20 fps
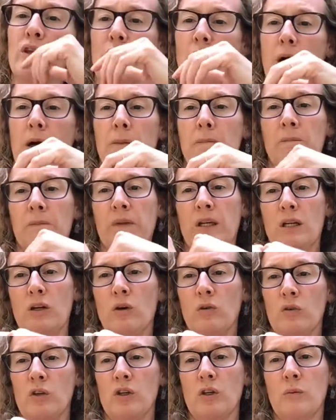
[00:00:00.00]
do with our,
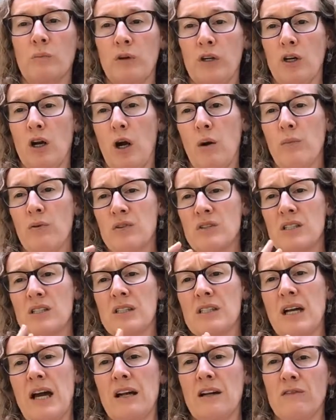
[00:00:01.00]
you put your
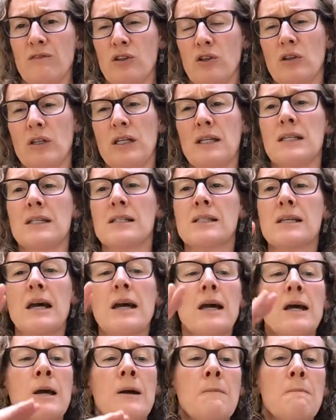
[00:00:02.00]
elbows inside of your
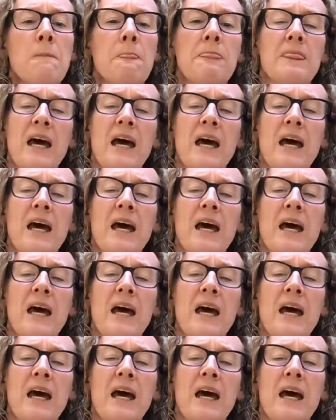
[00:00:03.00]
knees.